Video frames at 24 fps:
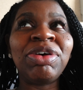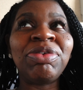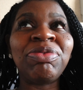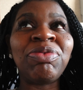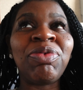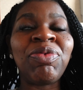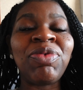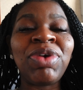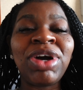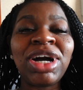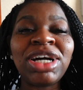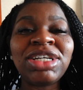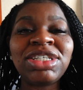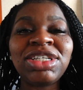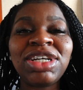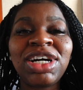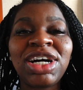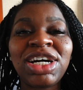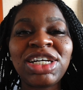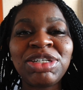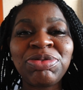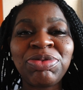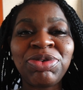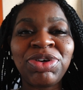When we got to the
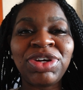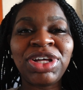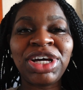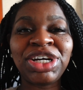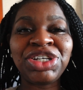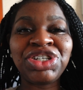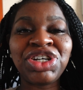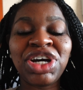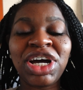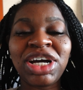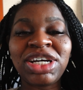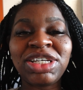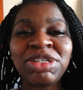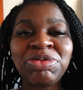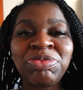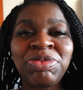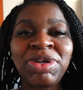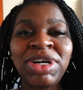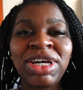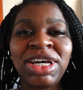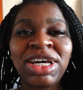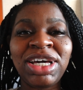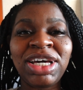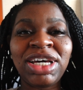hospital, they checked
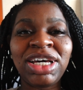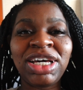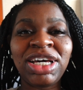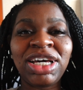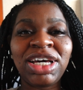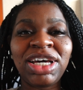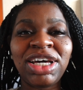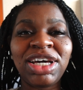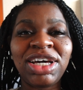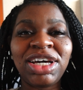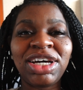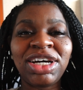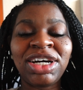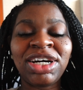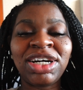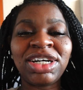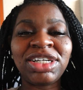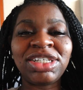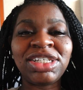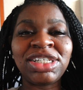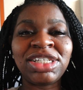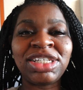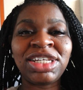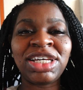me
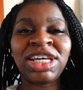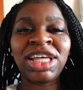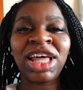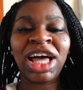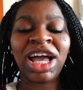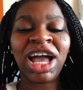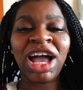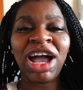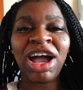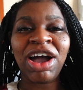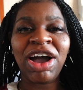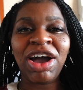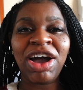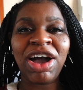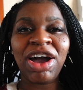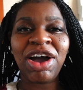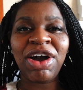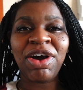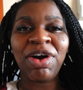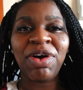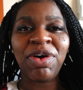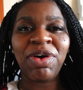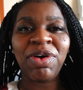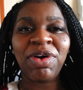to see like
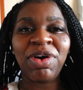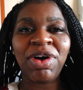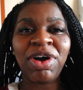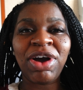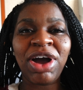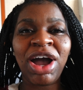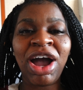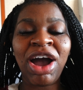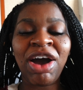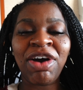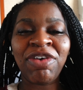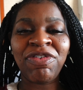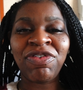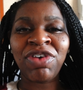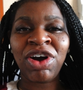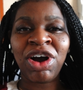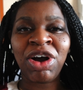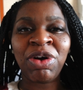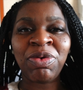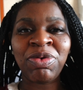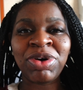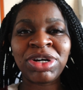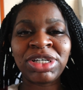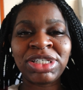how
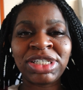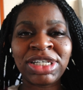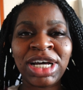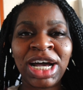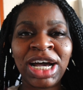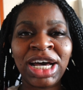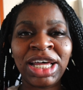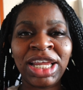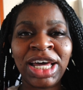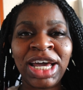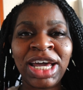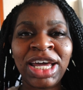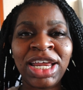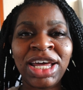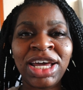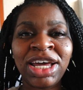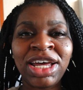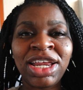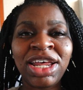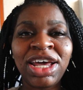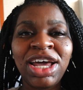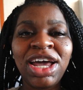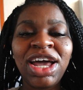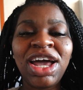far I was
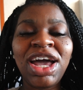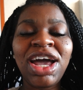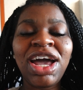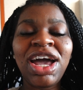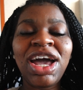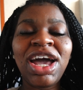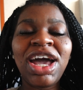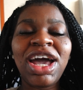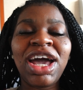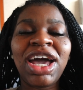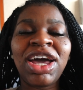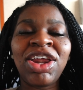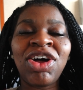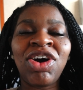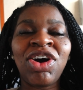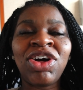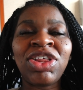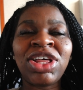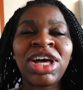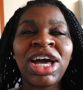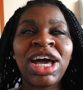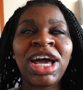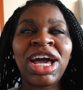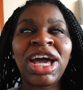dilated and
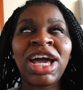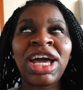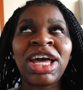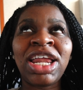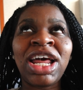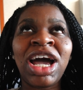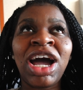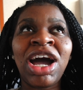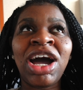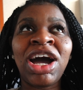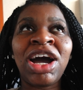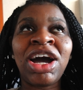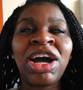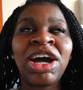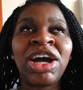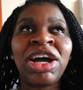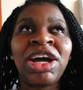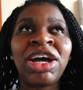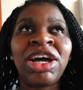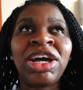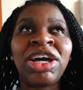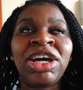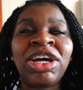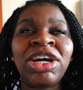all that, and
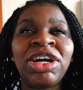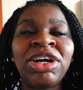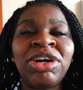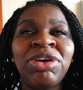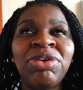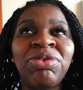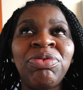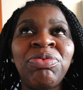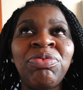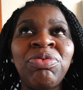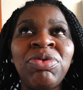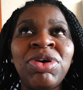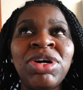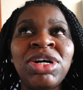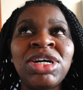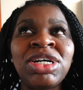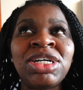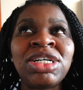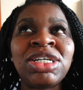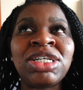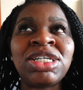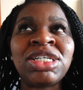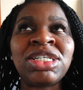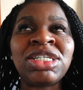I
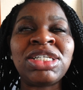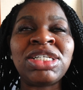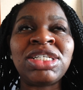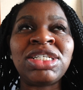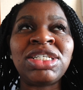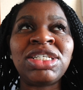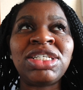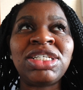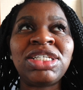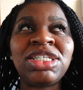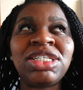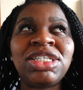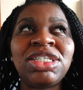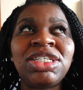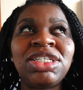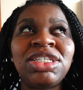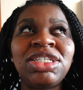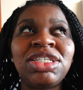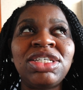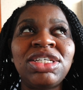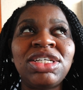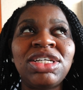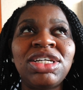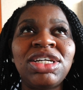
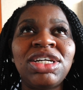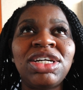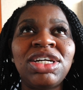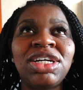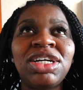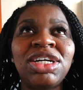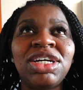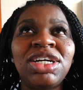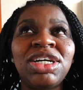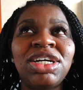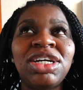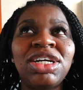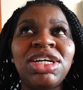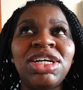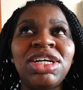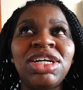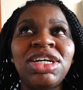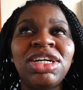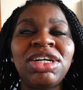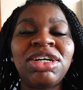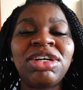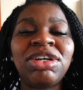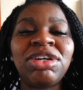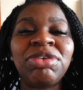was
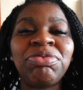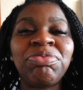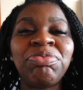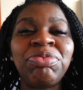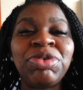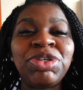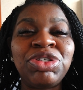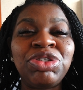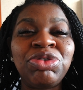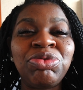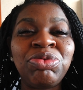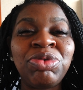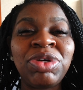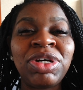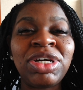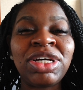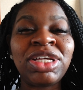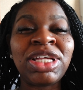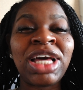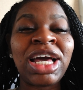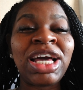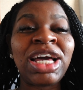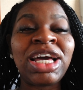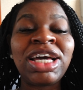between,
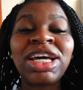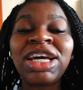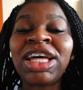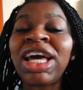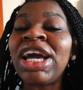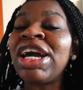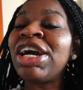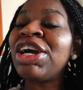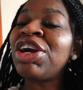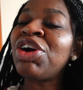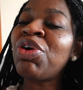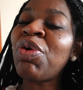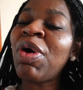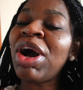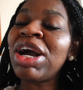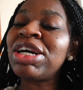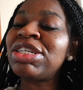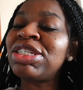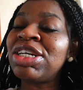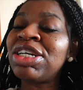they couldn't quite